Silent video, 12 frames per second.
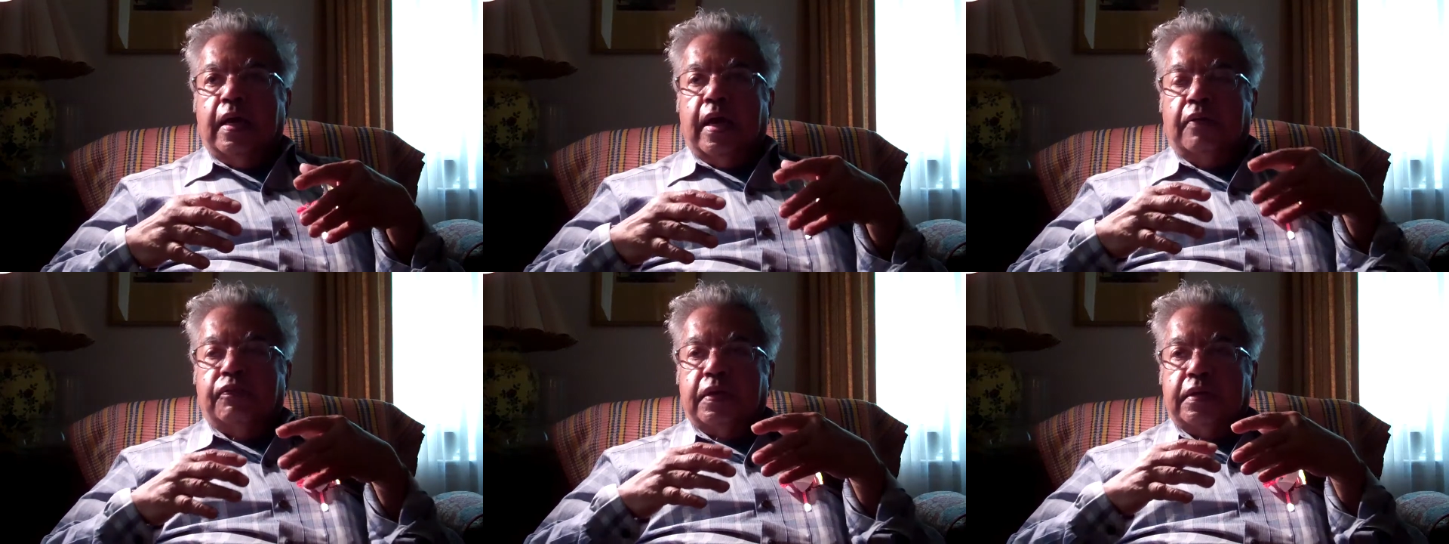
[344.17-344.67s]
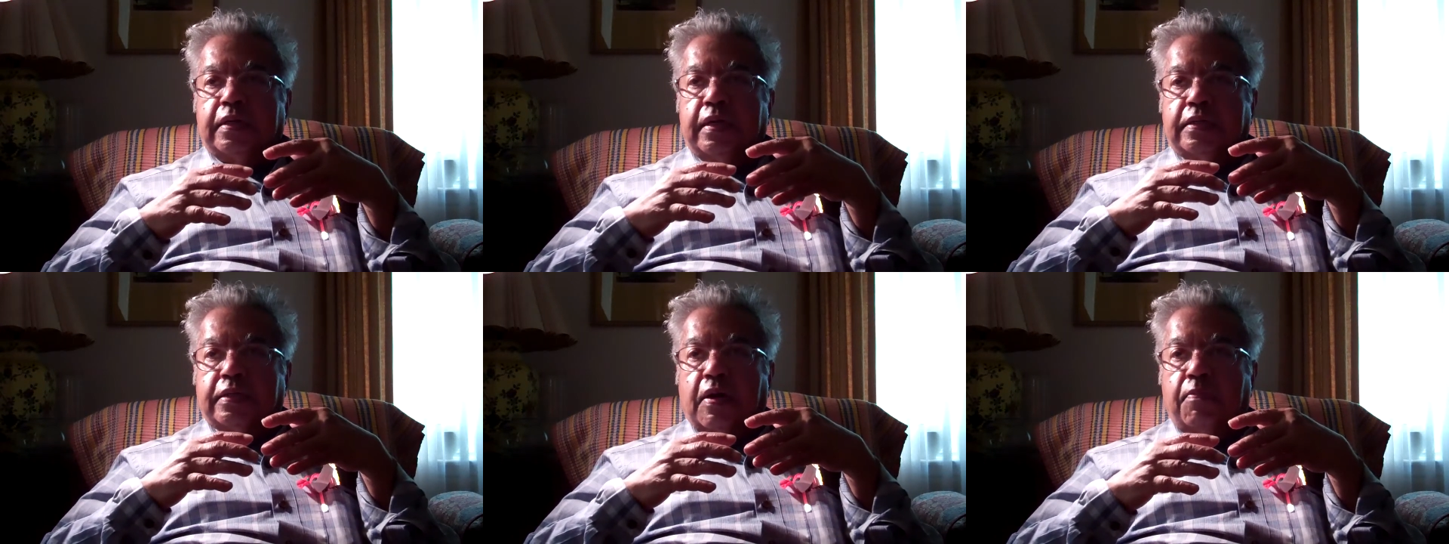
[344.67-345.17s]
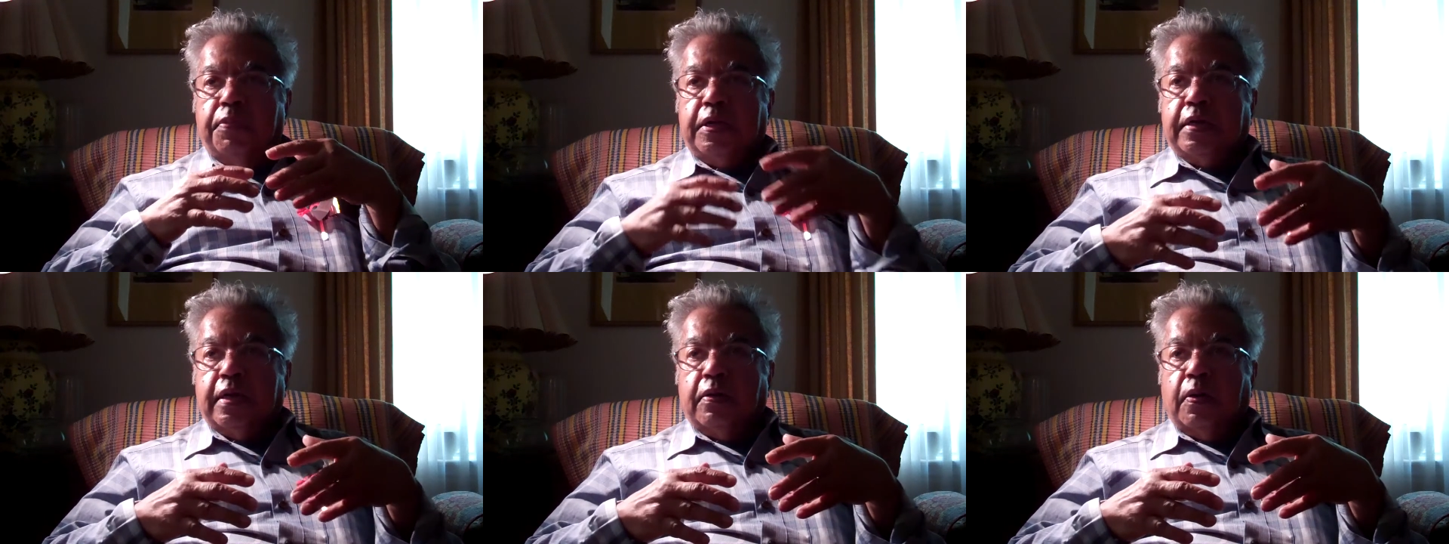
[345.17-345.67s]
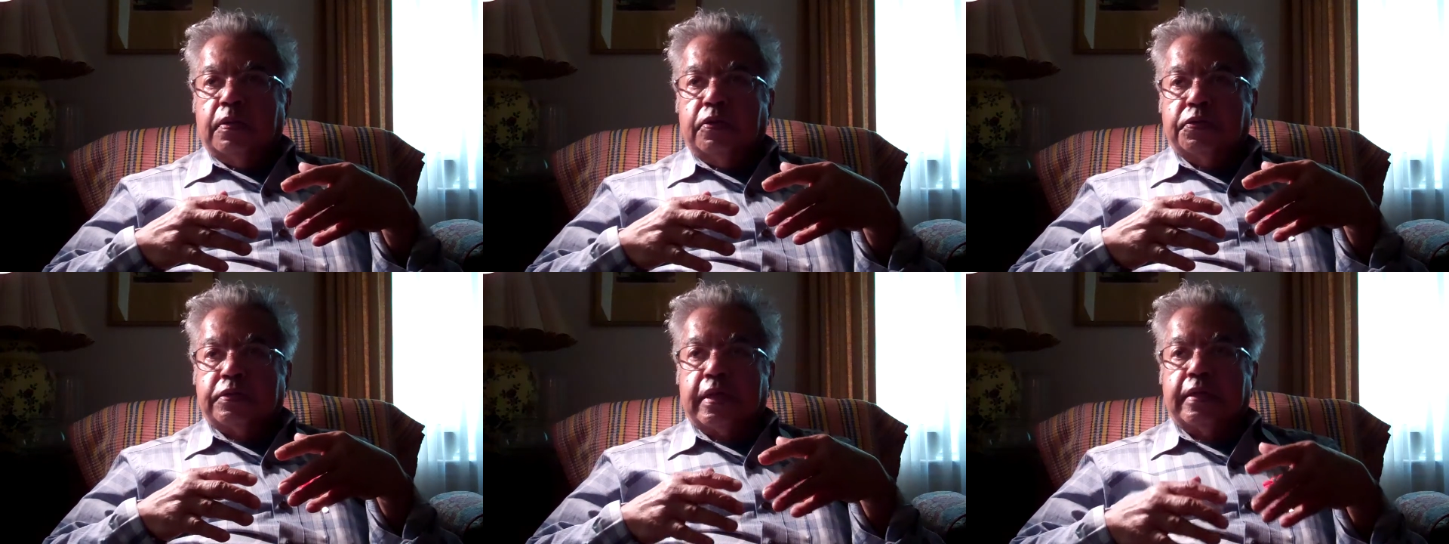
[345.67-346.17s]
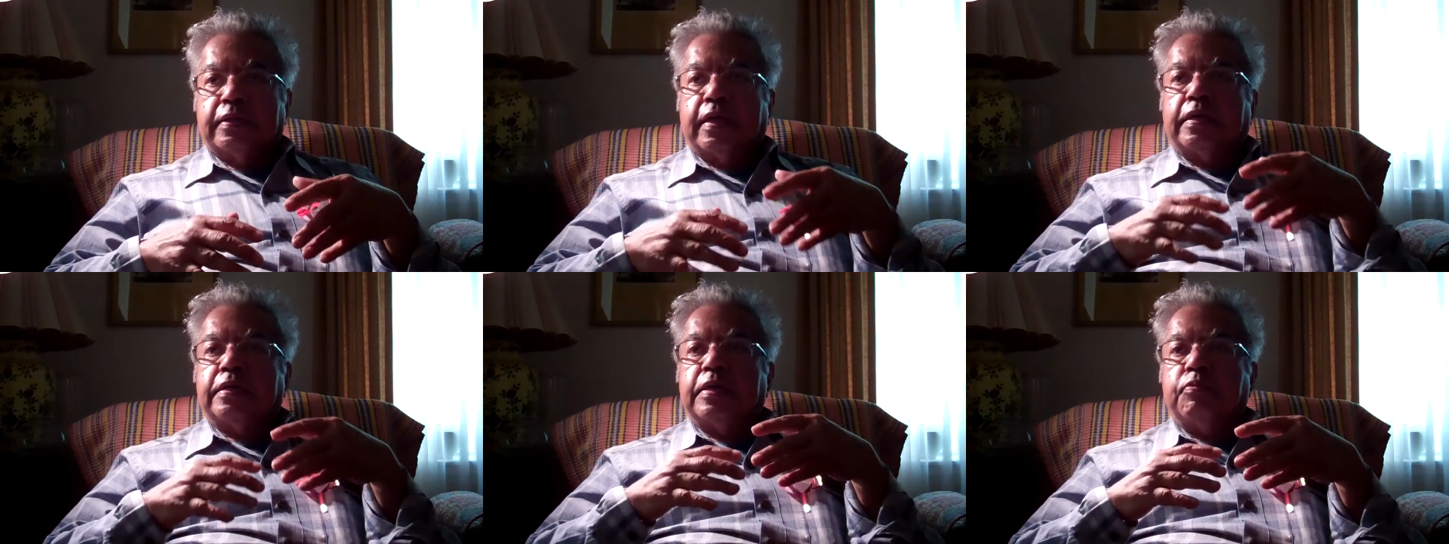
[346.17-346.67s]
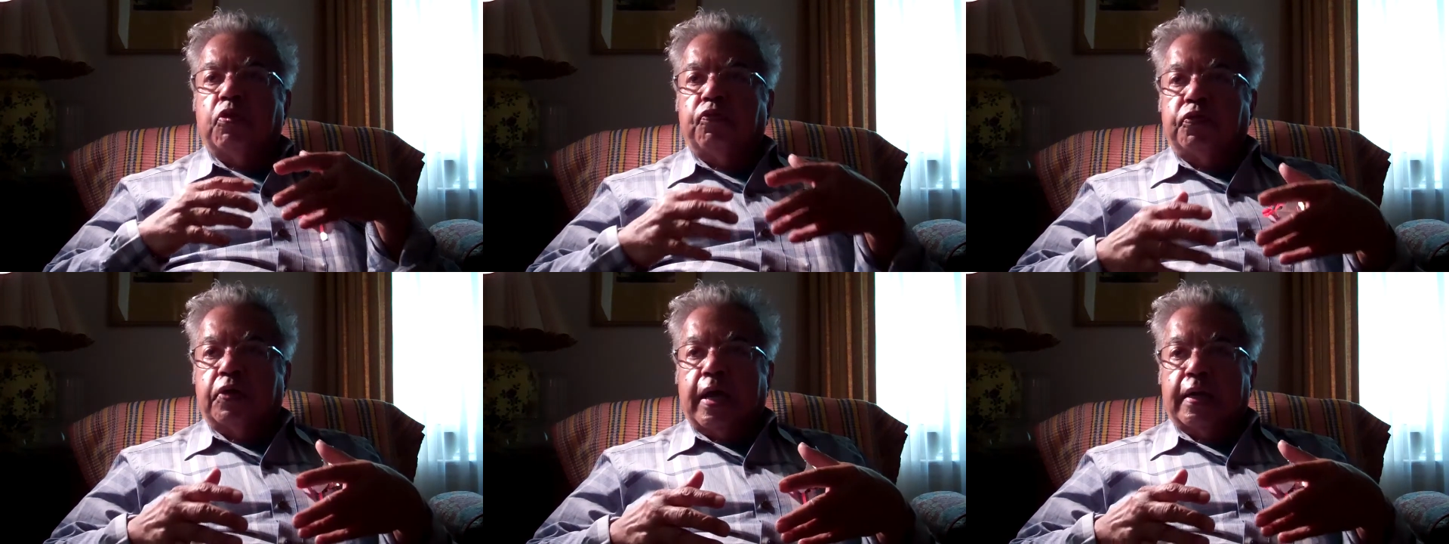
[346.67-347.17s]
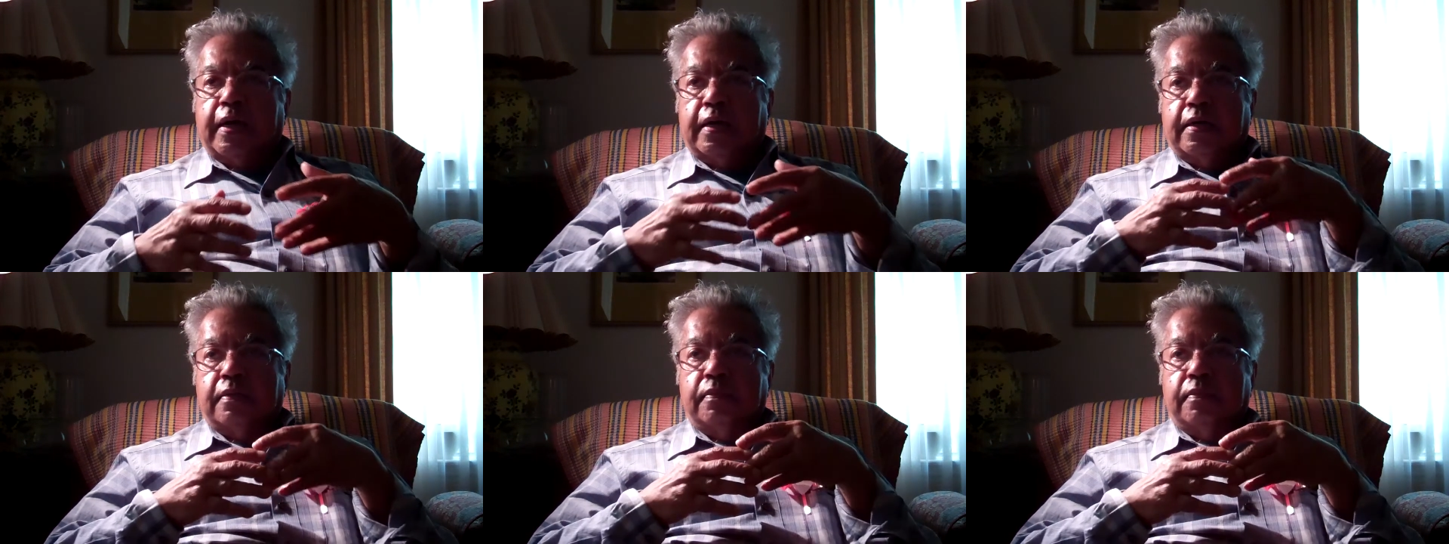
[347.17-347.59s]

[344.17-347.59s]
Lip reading: After she has completed all those things, then she moved to Calcutta.